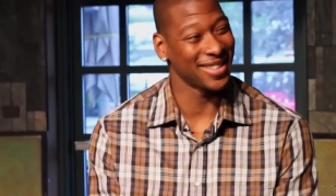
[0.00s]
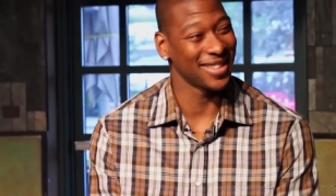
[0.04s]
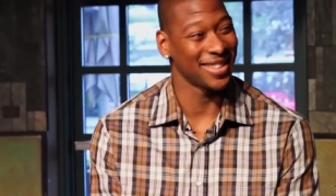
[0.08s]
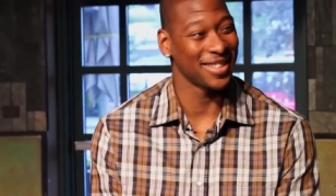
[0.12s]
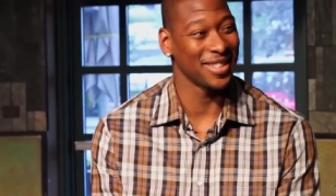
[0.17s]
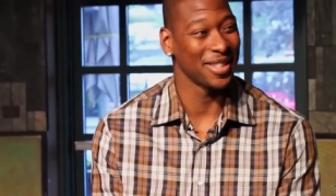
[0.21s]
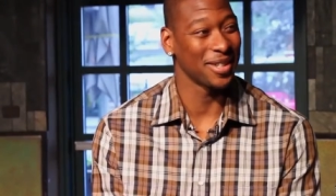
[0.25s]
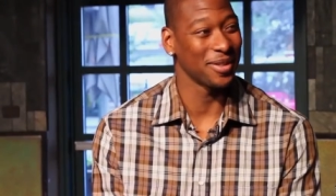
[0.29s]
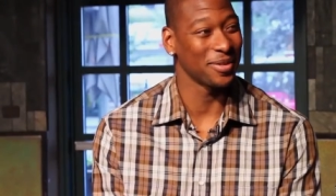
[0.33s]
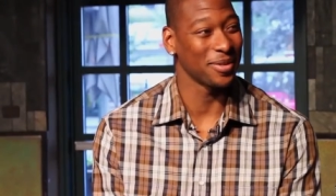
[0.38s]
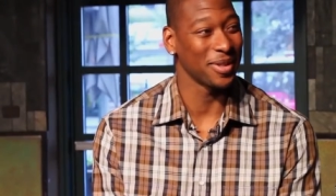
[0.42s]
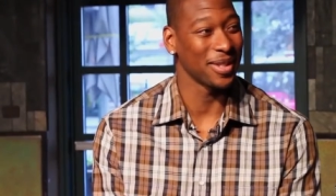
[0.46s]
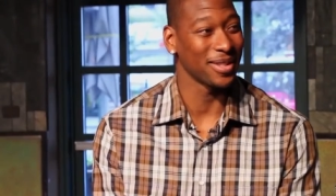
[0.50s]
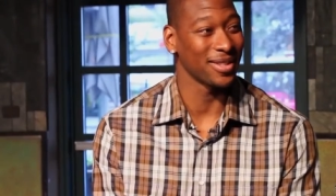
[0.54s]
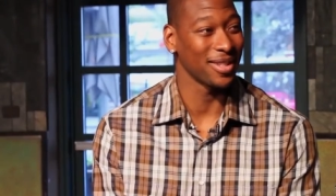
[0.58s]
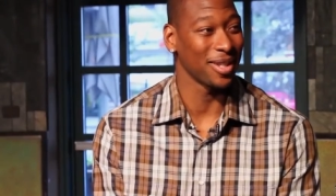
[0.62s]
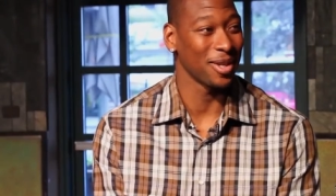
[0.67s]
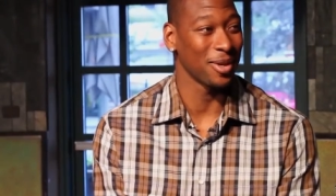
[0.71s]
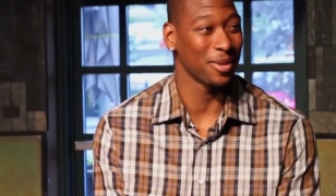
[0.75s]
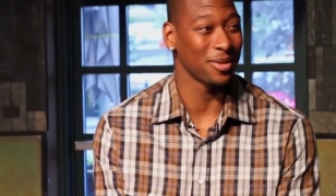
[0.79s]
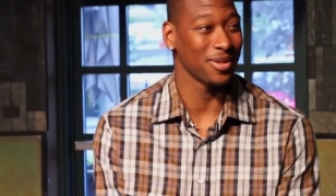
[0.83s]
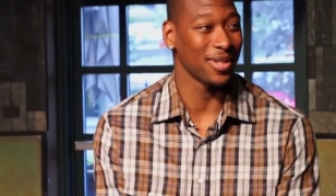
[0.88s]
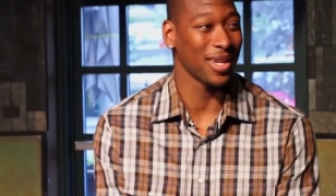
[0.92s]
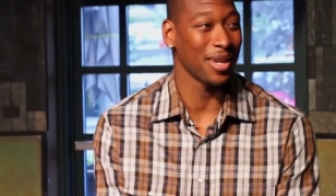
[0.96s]
a tough That's a
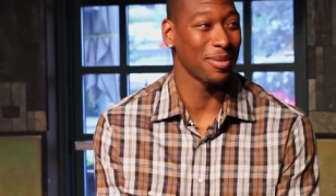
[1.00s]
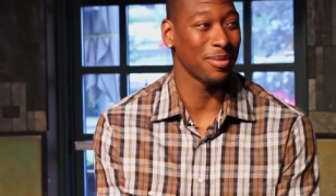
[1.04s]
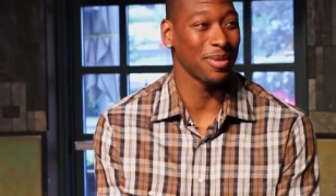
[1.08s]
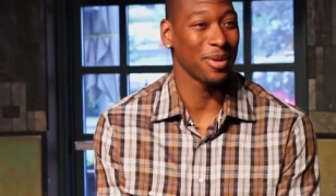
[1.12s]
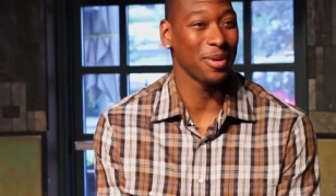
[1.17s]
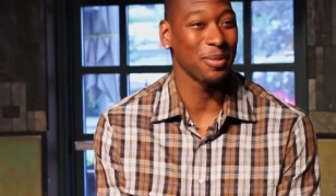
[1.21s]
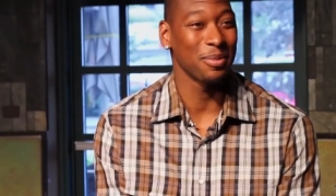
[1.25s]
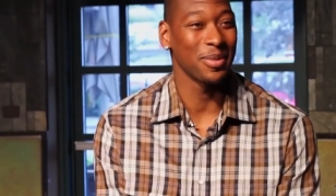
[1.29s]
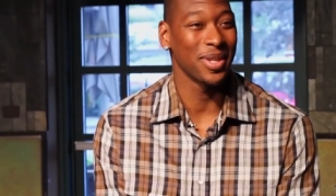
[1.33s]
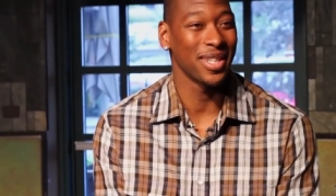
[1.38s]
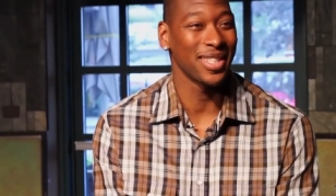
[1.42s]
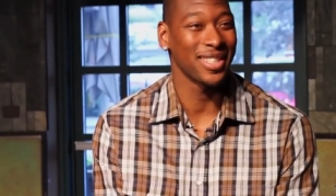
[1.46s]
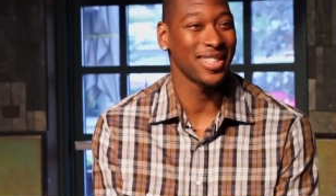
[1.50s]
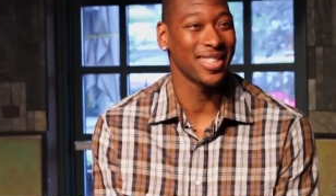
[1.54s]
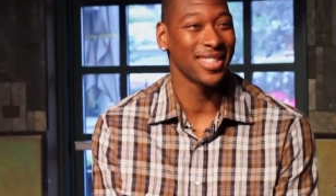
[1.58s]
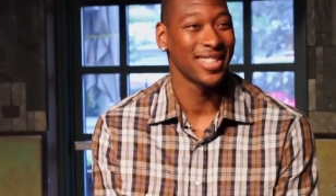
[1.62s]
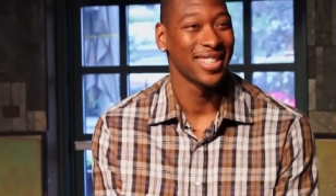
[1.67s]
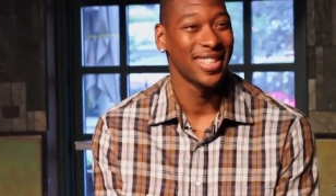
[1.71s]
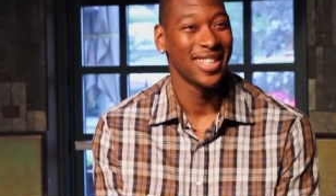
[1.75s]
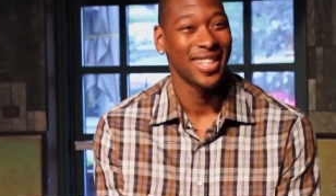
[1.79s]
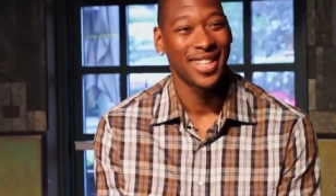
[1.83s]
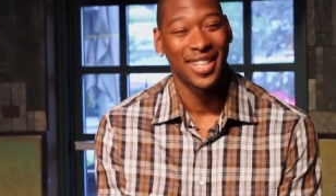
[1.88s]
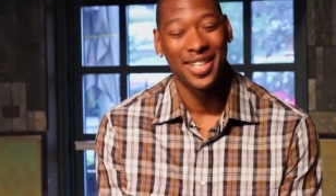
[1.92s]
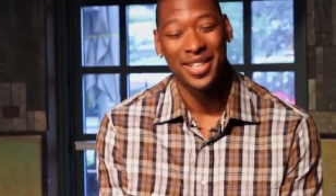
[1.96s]
long time ago, Mitch.
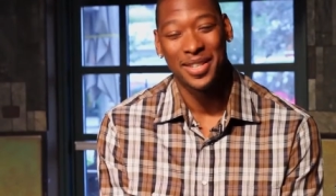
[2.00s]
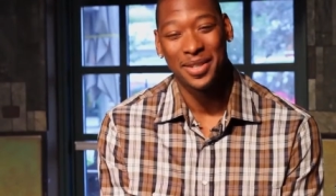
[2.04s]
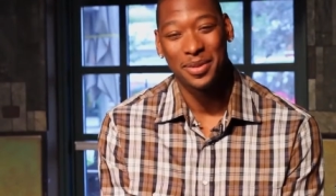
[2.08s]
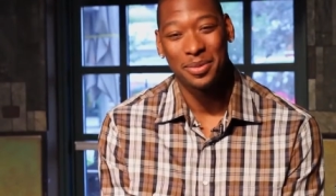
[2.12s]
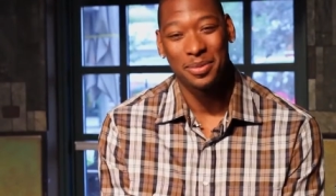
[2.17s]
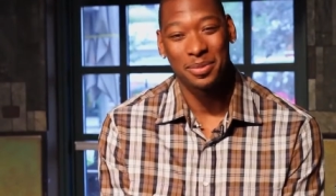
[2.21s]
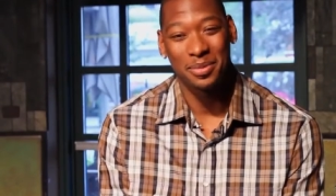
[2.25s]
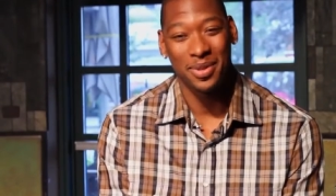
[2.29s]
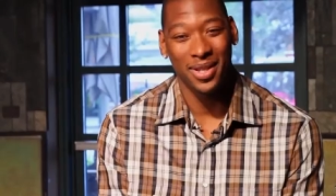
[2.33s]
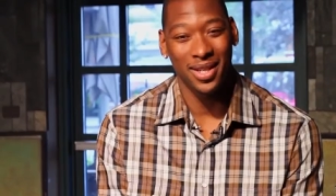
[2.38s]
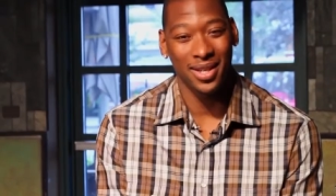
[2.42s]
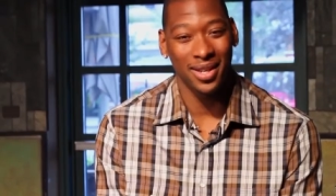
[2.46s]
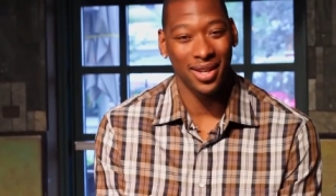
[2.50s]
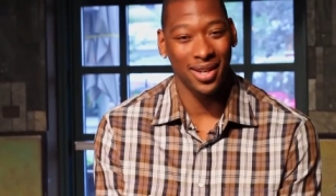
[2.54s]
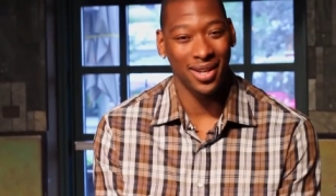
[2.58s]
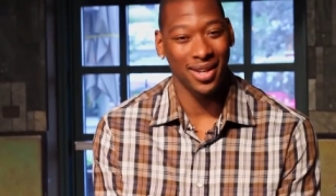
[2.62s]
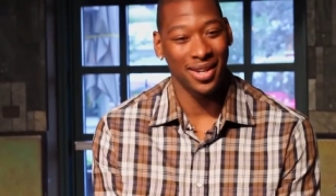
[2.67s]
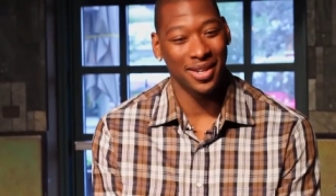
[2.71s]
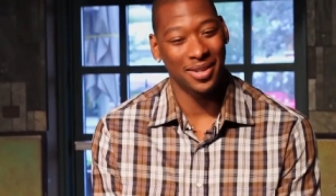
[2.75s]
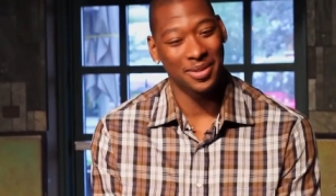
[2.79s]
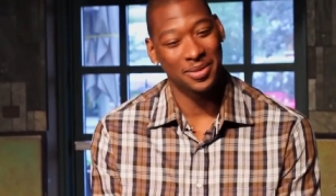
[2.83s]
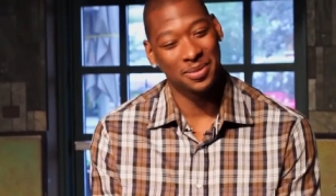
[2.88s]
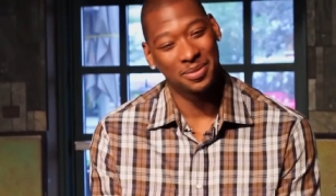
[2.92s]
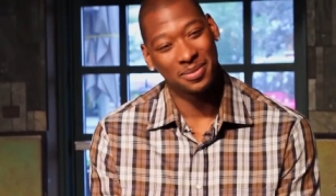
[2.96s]
Oh, come on, not but, that. You're
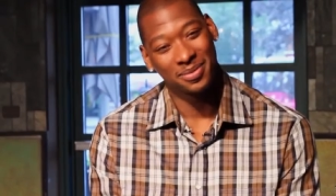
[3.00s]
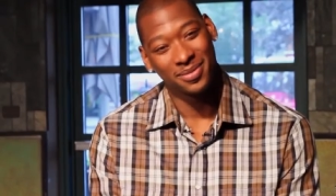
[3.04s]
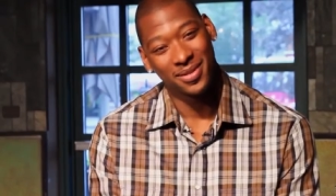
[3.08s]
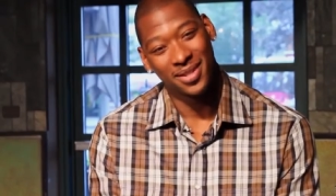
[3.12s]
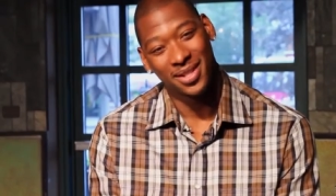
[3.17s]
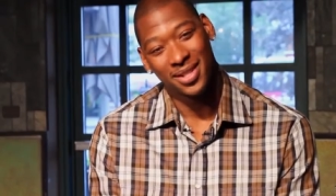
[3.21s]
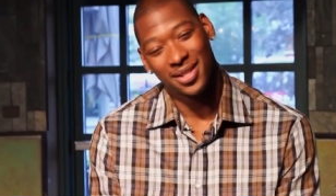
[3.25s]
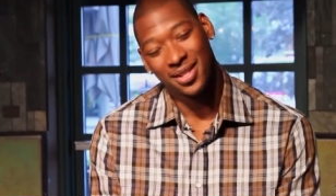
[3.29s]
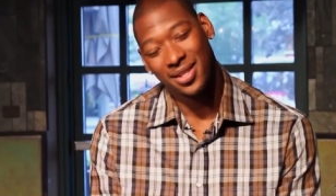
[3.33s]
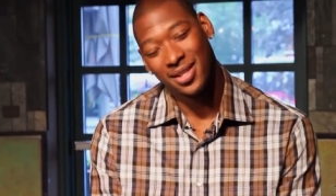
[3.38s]
uh, young.